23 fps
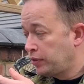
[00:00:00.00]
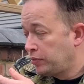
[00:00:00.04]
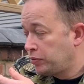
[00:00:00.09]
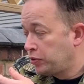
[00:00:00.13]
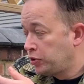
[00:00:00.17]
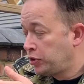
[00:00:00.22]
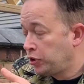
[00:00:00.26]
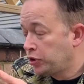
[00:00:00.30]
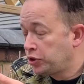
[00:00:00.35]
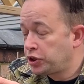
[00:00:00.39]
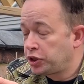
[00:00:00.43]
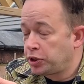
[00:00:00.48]

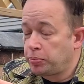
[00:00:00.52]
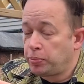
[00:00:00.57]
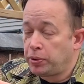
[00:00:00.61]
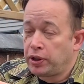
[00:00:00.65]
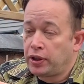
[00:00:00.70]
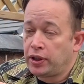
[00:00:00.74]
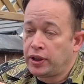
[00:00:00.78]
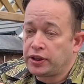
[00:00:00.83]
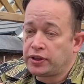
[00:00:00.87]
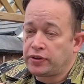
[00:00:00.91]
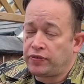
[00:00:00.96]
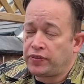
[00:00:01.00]
good
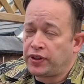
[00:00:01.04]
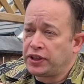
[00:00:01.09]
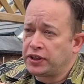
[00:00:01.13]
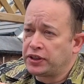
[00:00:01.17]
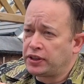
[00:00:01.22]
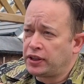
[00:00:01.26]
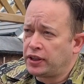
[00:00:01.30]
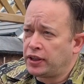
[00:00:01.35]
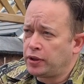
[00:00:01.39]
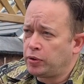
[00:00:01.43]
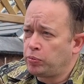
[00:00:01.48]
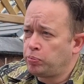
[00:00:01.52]
supplies of things
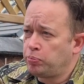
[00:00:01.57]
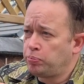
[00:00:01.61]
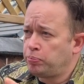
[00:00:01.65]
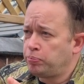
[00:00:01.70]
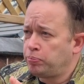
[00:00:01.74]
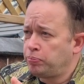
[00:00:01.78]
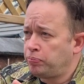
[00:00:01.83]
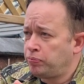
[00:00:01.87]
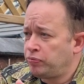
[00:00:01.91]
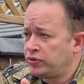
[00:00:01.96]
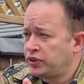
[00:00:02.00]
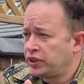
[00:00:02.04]
like
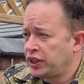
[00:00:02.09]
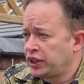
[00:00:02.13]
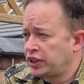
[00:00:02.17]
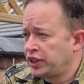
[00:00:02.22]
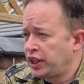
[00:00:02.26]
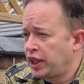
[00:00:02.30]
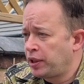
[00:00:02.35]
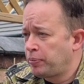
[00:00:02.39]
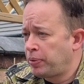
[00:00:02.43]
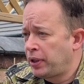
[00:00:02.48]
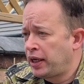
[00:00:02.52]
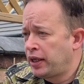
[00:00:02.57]

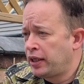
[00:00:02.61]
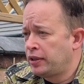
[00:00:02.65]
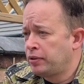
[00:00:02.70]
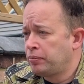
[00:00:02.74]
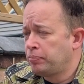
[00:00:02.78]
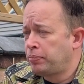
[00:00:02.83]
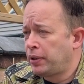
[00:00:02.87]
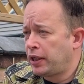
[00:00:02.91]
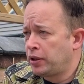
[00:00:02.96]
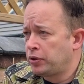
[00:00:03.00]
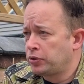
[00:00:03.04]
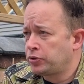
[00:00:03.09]
68 pattern
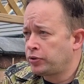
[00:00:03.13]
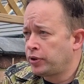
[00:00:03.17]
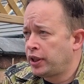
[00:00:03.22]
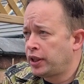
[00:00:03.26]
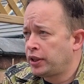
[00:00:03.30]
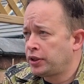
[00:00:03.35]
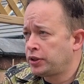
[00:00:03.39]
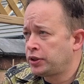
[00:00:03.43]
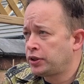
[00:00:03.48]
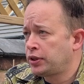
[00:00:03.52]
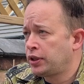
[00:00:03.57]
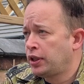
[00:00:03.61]
battle
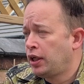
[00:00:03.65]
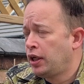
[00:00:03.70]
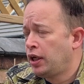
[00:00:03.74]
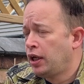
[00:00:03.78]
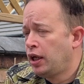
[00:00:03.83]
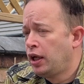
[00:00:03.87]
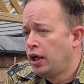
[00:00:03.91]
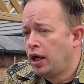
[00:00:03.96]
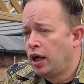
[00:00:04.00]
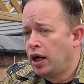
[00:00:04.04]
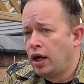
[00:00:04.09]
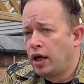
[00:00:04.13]
dress,
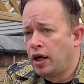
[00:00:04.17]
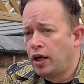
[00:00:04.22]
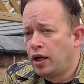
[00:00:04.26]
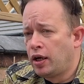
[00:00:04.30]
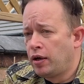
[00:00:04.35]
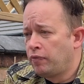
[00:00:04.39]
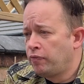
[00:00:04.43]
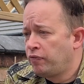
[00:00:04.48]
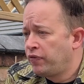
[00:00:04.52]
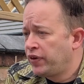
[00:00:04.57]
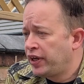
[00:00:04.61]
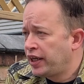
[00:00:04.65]

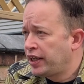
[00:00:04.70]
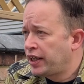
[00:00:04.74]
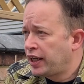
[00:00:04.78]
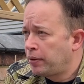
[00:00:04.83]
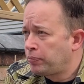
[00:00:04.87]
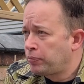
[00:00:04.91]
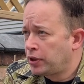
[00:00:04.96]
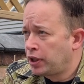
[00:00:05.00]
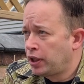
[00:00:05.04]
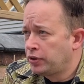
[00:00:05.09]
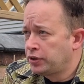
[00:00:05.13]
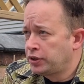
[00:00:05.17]
Vietnam
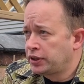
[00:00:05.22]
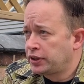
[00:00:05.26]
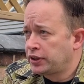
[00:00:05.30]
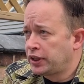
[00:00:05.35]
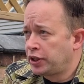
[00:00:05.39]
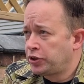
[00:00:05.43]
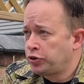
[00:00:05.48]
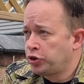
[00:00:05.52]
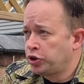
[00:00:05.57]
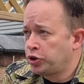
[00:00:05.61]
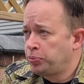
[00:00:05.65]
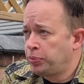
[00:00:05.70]
clothes,
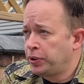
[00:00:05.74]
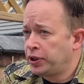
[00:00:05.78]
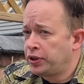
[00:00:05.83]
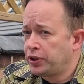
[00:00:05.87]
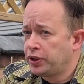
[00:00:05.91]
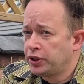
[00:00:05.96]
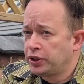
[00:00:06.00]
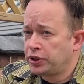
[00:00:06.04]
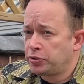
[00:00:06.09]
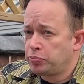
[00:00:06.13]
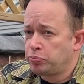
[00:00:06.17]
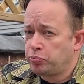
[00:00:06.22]
etc., is
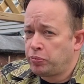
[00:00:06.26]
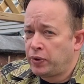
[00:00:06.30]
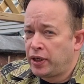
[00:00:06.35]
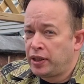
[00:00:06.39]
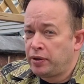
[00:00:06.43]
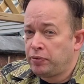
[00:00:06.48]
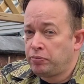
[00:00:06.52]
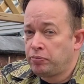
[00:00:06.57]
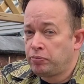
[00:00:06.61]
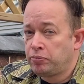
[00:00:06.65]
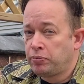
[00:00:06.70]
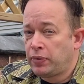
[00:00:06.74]
because
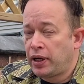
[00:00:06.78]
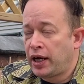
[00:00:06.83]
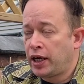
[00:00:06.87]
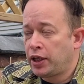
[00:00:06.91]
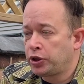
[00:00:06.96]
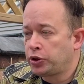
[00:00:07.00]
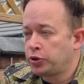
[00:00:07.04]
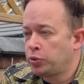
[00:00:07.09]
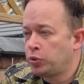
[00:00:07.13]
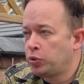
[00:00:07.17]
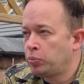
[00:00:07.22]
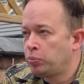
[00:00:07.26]
when
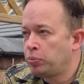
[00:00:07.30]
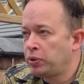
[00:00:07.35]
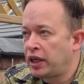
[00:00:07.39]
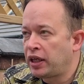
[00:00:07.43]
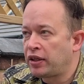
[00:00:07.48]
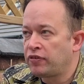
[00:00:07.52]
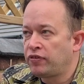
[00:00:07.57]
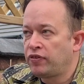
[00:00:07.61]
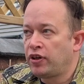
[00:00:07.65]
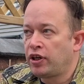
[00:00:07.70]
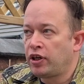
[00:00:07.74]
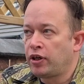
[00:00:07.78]
actual
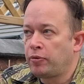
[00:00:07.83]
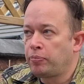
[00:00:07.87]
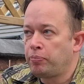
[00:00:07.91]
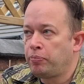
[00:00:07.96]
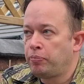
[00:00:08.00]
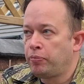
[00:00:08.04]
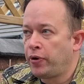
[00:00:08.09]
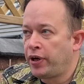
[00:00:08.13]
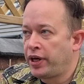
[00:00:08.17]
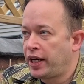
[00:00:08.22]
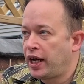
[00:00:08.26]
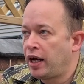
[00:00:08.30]
blank fire
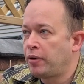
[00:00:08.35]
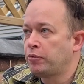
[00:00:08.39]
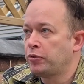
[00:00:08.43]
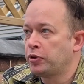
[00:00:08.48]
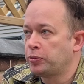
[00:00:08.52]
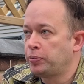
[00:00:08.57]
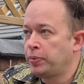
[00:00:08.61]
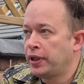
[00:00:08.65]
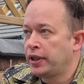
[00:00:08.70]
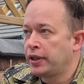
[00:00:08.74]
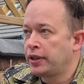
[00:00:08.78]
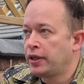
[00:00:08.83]
reenactment was
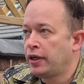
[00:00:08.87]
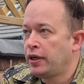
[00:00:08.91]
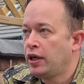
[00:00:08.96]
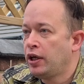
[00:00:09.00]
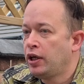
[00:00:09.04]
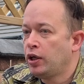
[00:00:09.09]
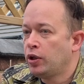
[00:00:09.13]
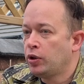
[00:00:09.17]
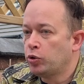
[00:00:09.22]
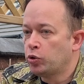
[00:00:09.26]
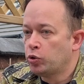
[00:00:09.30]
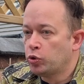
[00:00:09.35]
big,
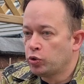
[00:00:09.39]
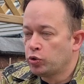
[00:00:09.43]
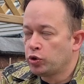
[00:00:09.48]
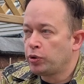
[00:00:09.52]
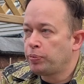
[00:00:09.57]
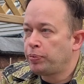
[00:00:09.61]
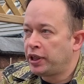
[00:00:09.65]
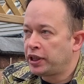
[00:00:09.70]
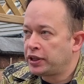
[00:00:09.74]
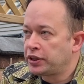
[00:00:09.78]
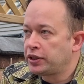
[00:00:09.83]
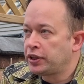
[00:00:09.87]
all the
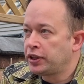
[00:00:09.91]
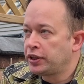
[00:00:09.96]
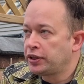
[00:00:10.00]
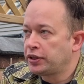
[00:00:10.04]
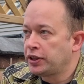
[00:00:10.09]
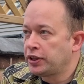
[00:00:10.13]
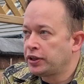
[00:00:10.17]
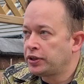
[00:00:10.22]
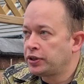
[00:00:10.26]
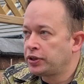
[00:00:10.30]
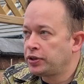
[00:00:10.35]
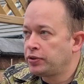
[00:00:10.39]
big
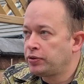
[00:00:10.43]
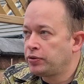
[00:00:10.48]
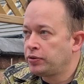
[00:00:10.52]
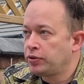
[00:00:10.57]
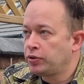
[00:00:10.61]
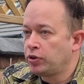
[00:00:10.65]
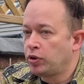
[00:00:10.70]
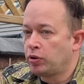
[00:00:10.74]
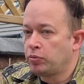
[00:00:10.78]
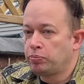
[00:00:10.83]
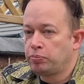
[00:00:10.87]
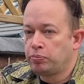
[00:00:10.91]
sizes
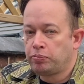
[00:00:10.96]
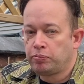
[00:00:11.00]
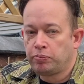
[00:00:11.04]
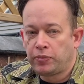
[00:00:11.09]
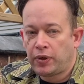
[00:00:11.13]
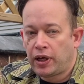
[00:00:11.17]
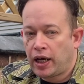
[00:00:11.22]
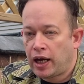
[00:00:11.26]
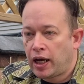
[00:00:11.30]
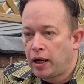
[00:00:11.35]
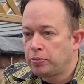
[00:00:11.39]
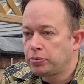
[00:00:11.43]
got
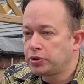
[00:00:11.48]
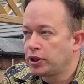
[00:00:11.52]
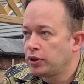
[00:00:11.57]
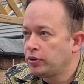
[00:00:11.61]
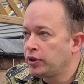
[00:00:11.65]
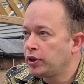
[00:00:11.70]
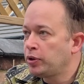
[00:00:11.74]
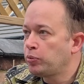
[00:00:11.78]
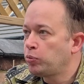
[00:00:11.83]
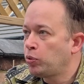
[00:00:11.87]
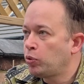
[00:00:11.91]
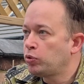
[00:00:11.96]

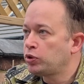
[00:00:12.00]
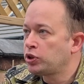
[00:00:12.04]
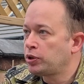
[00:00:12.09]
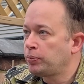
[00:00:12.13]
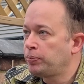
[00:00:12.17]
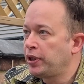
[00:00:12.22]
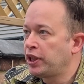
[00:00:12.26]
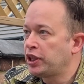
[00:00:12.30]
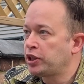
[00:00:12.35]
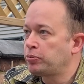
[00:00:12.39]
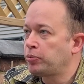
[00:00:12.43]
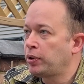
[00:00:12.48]
absolutely worn to
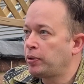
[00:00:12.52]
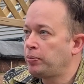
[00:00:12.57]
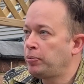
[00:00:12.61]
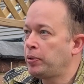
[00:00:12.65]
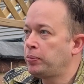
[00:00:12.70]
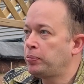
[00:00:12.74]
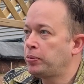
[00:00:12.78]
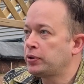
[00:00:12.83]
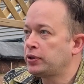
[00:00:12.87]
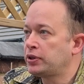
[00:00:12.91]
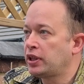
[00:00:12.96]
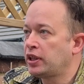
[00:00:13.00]
bits by
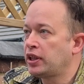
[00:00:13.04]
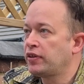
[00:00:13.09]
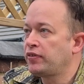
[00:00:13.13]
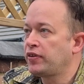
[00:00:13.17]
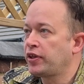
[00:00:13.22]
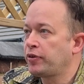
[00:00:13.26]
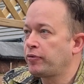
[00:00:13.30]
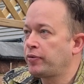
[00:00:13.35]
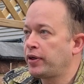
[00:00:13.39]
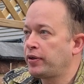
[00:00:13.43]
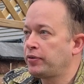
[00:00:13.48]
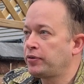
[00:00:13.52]
people diving around